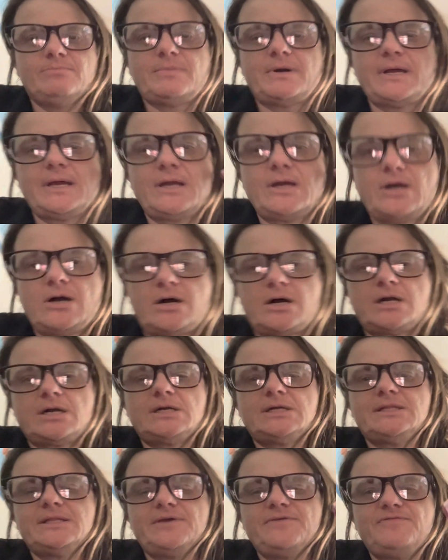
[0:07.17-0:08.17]
by
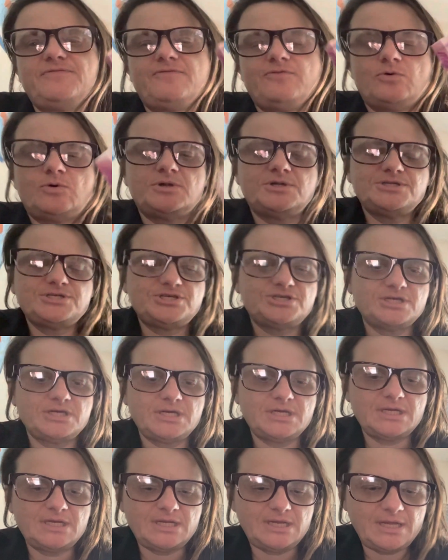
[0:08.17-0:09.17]
Carly
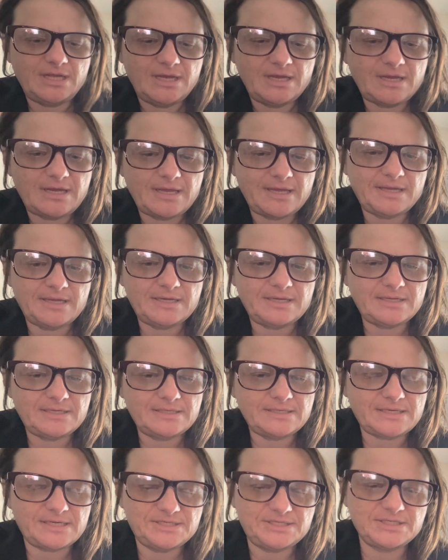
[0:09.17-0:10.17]
Fortune.
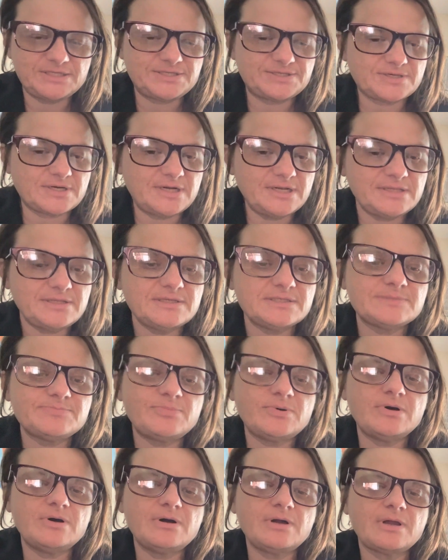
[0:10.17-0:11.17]
And I just started this
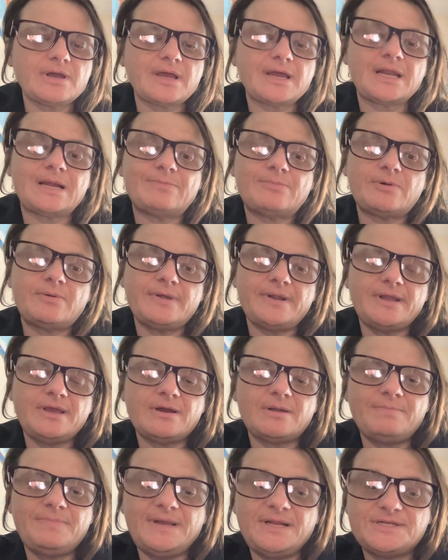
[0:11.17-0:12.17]
book and I'm already
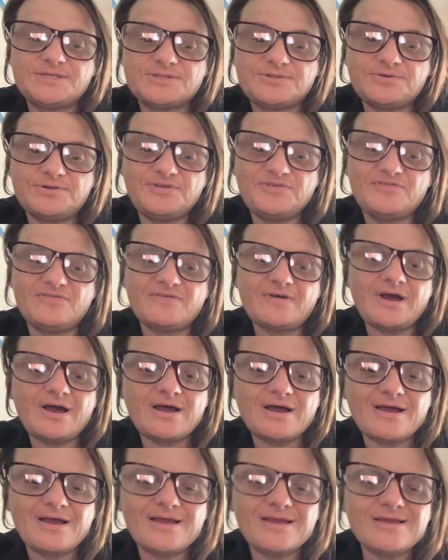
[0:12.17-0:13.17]
on page
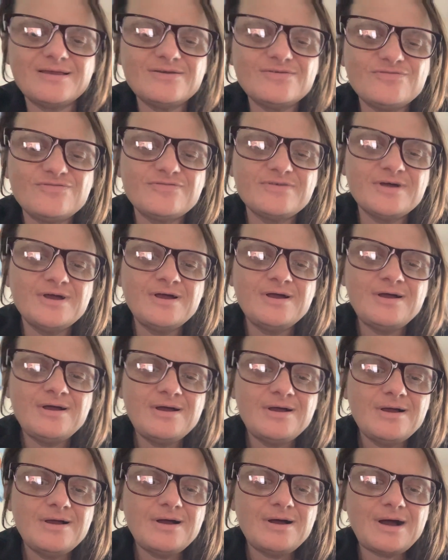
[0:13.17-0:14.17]
35.
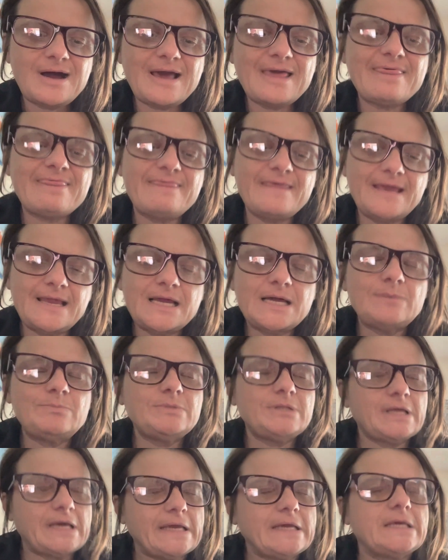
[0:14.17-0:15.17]
I think
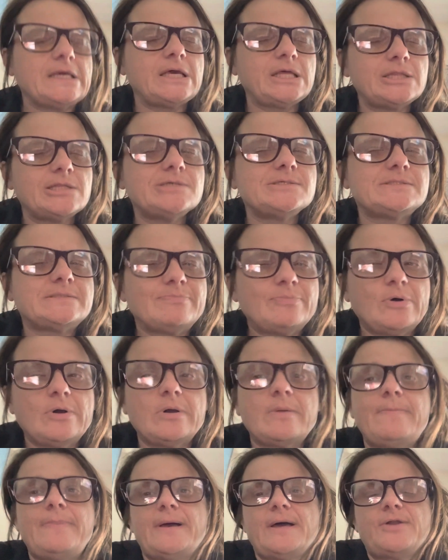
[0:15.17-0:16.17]
I'm liking this
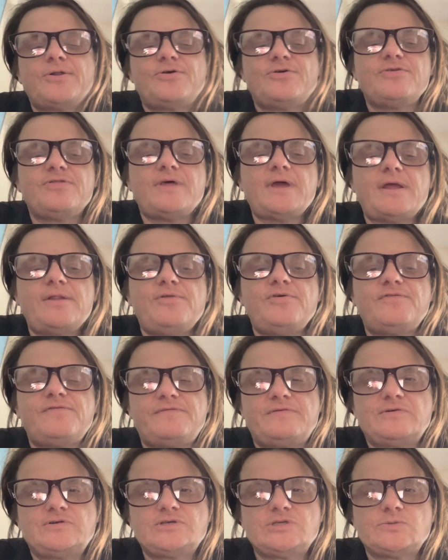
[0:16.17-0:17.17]
book better than her
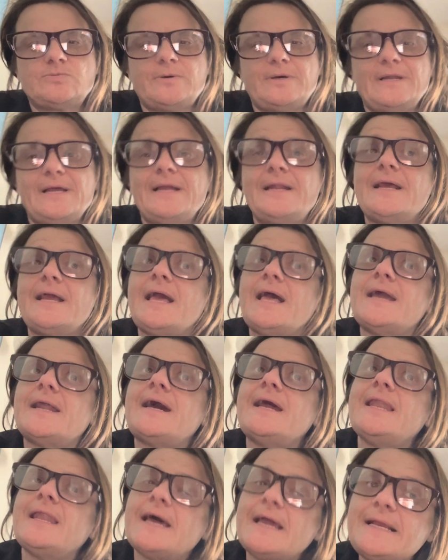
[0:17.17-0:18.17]
first one. And again,
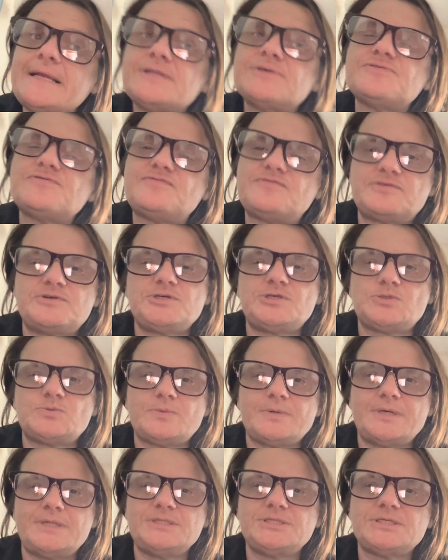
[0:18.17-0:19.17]
I liked her first
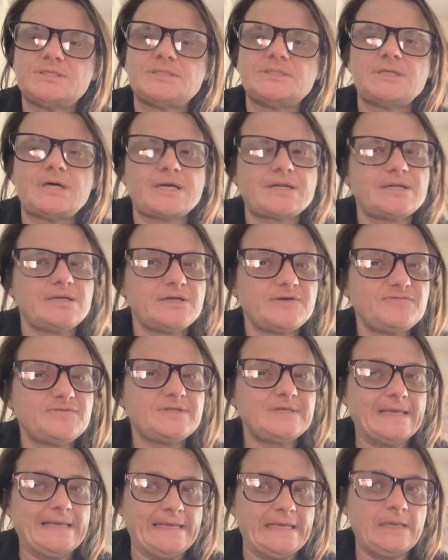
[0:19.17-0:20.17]
one, just not enough
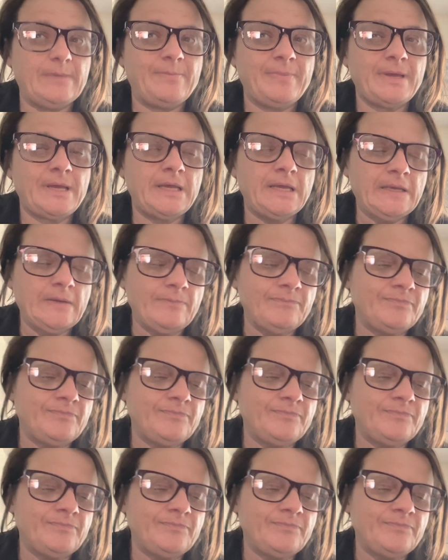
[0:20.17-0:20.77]
to keep it.